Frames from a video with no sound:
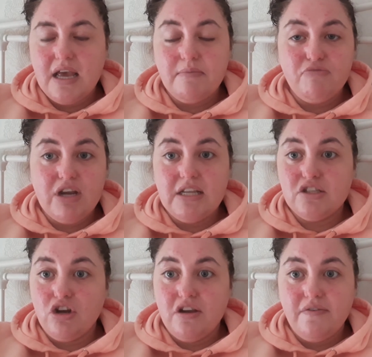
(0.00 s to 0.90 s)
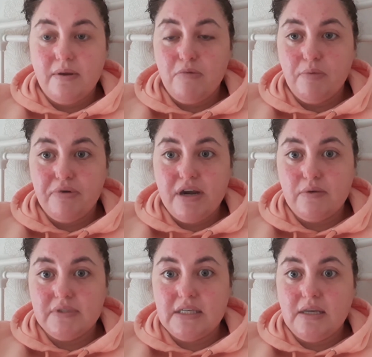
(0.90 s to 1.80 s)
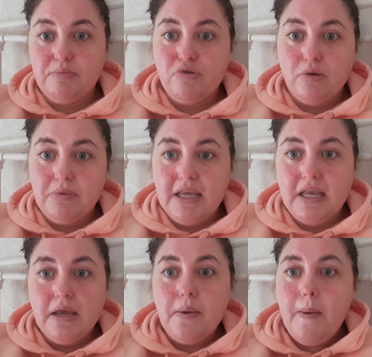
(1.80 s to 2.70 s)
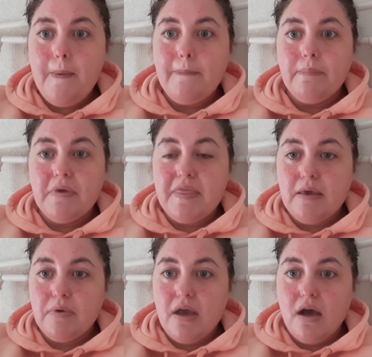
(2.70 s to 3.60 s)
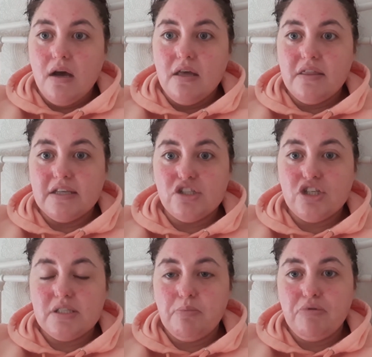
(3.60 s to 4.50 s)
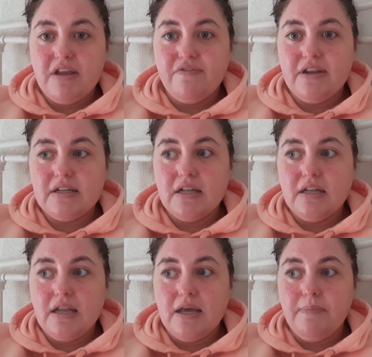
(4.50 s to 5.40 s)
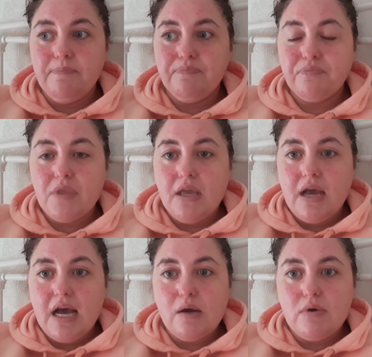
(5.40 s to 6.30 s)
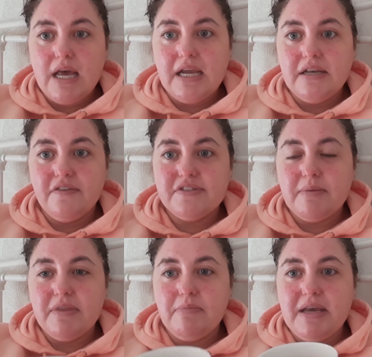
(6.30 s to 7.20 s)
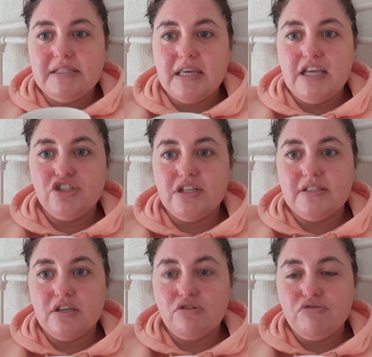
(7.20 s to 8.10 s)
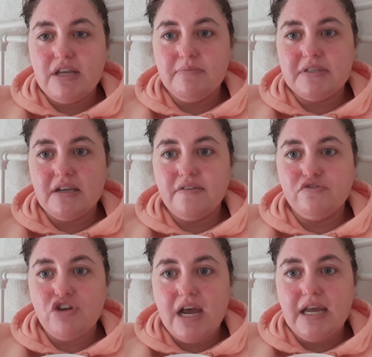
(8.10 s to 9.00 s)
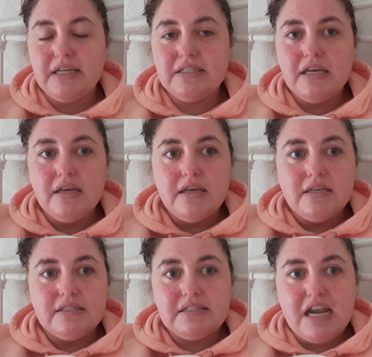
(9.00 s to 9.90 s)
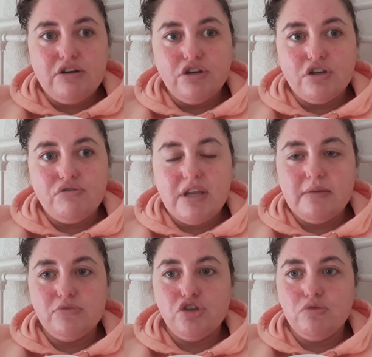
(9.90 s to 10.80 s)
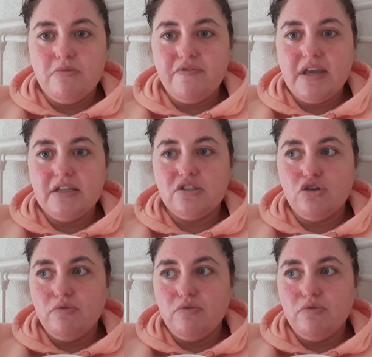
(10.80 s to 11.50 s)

I'm really sorry if I'm not pronouncing it properly, but there we are. That's just a brief little outline of some of the medications and creams that I've tried. Steroid creams, Umavate,